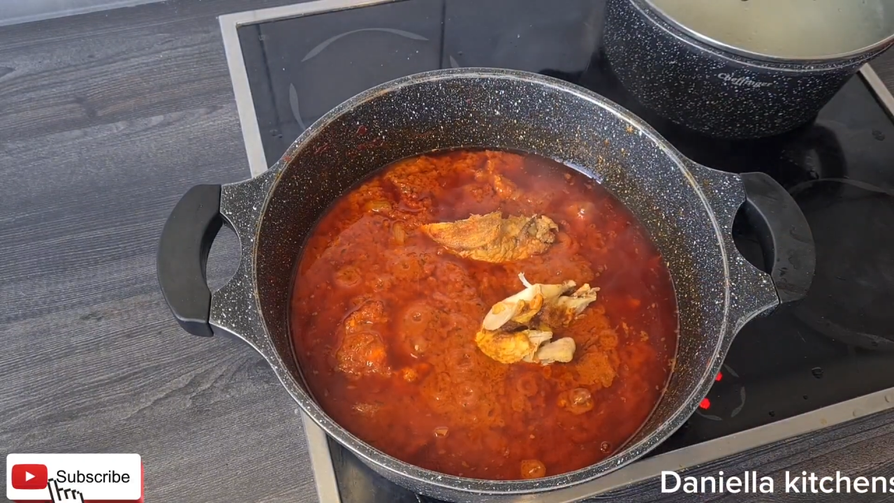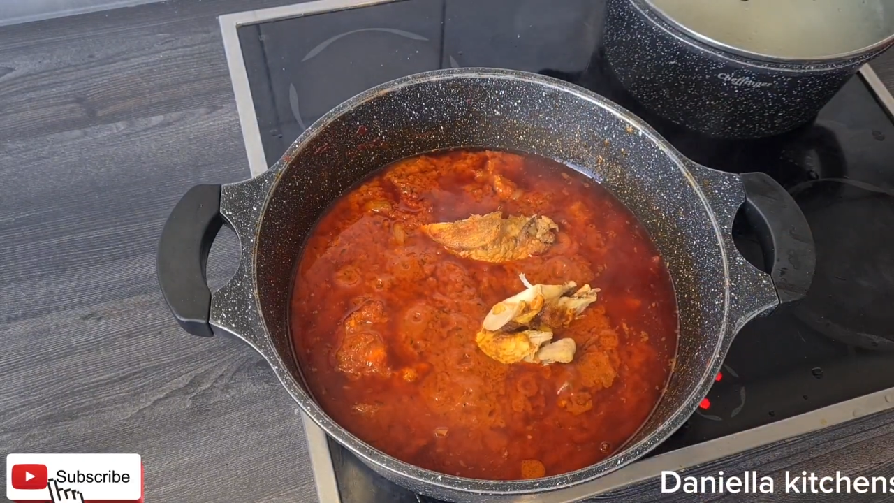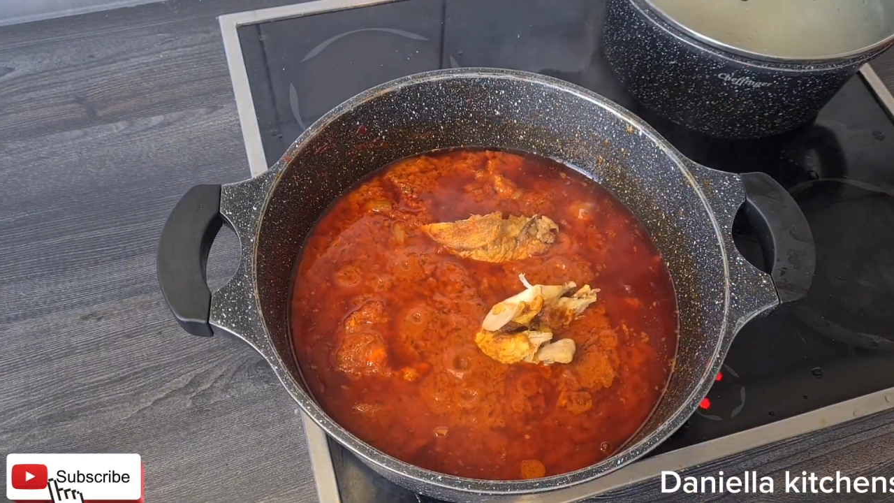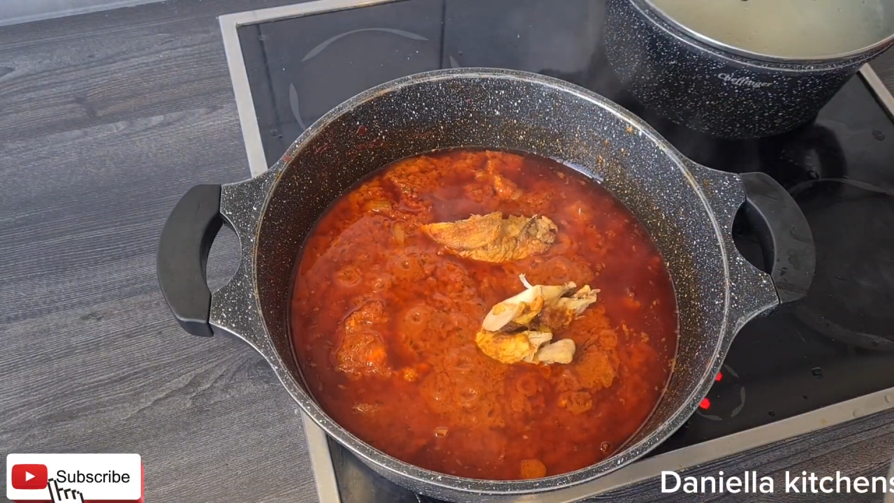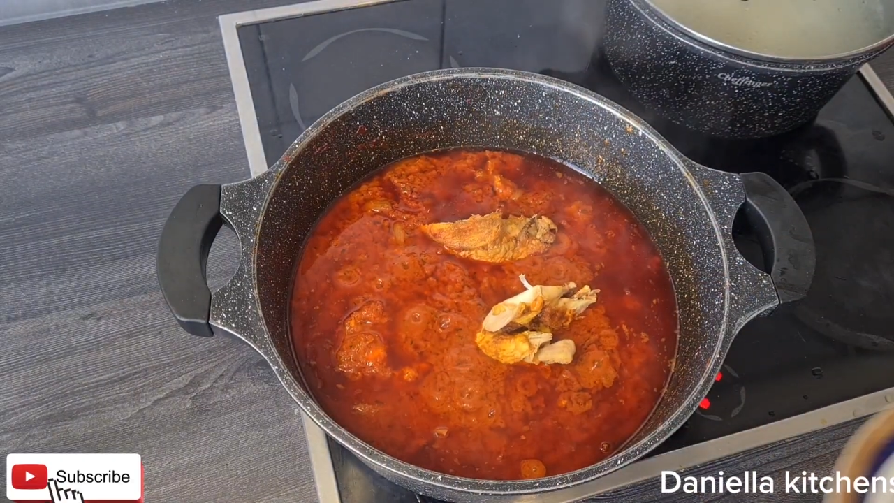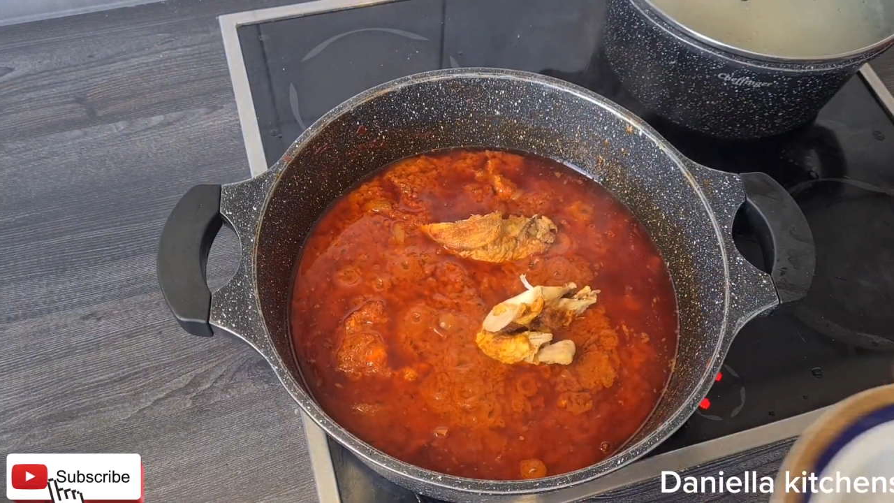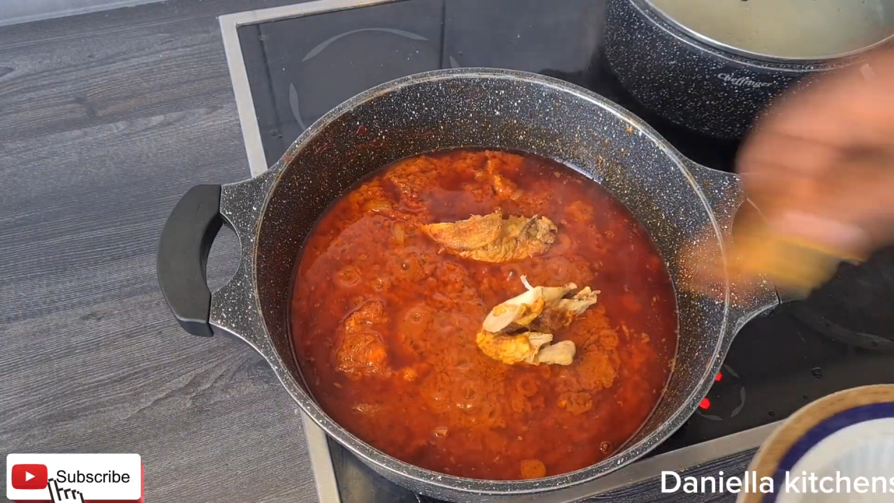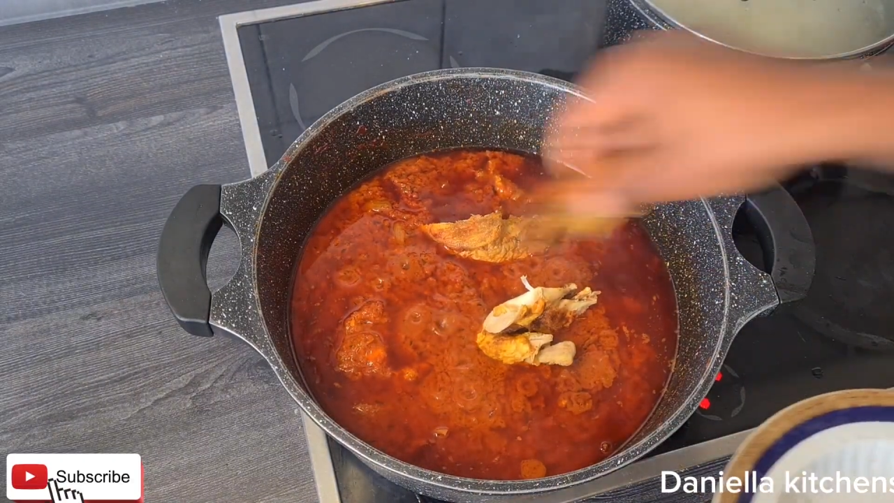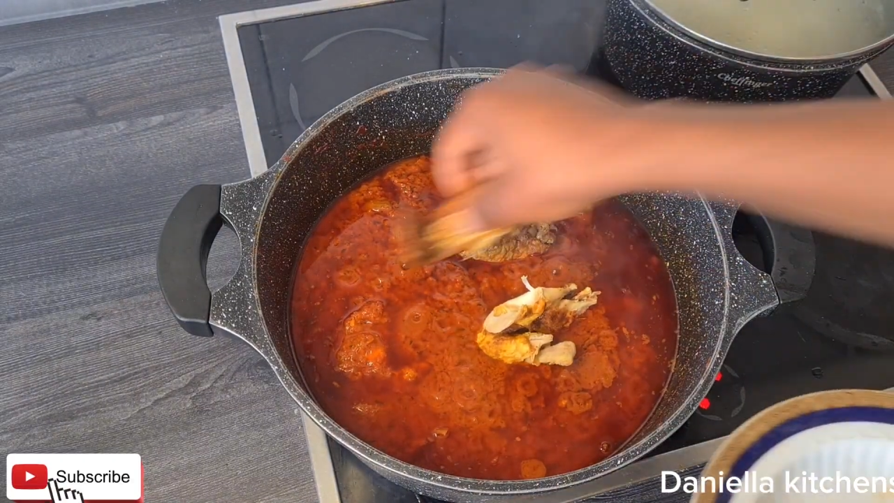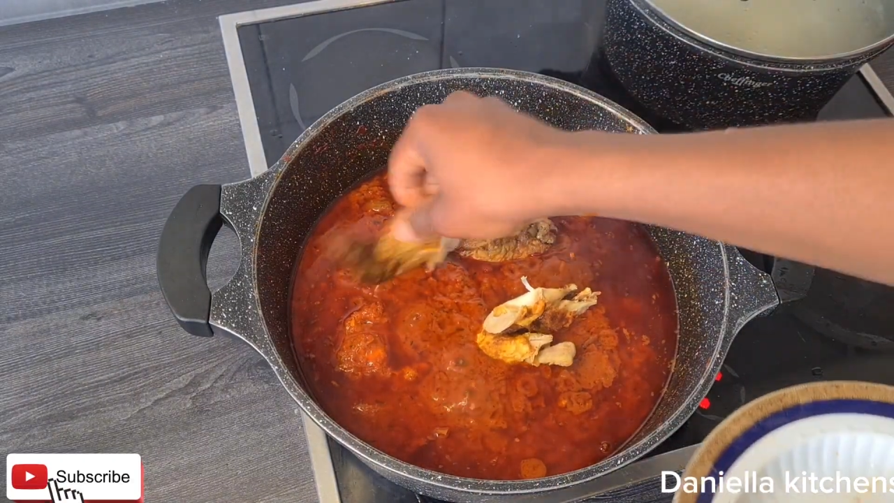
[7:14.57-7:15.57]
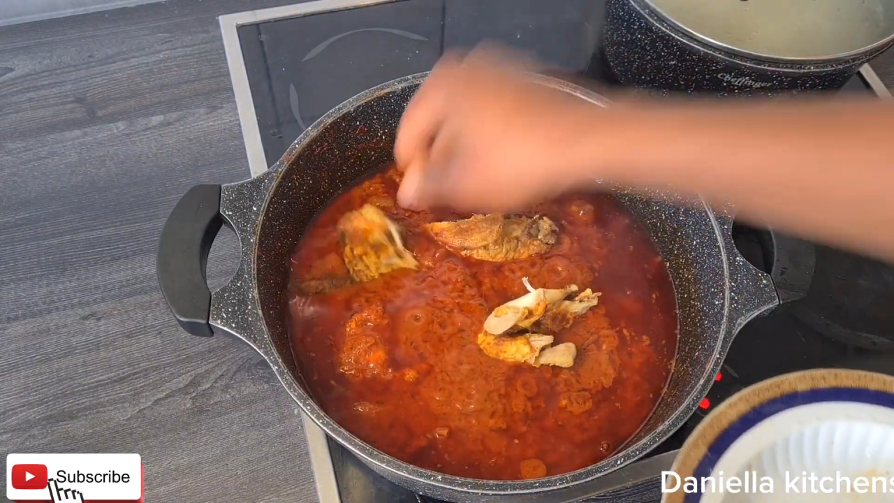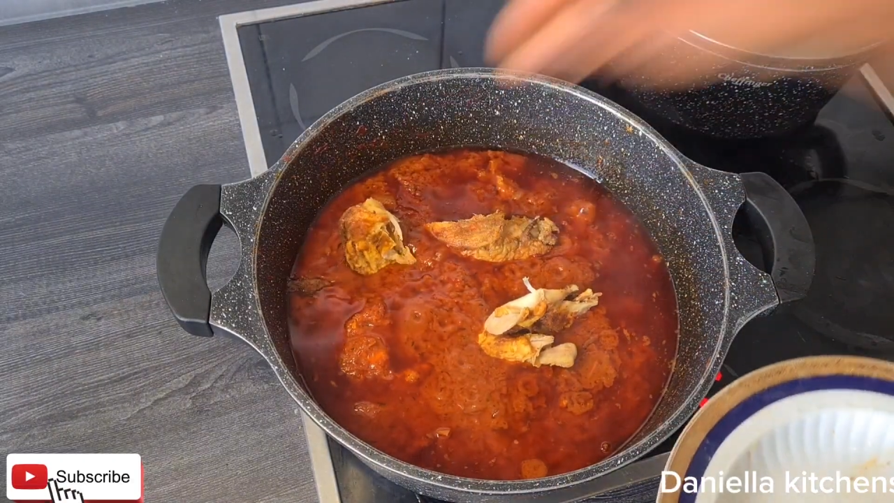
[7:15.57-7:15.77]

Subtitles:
to the pot,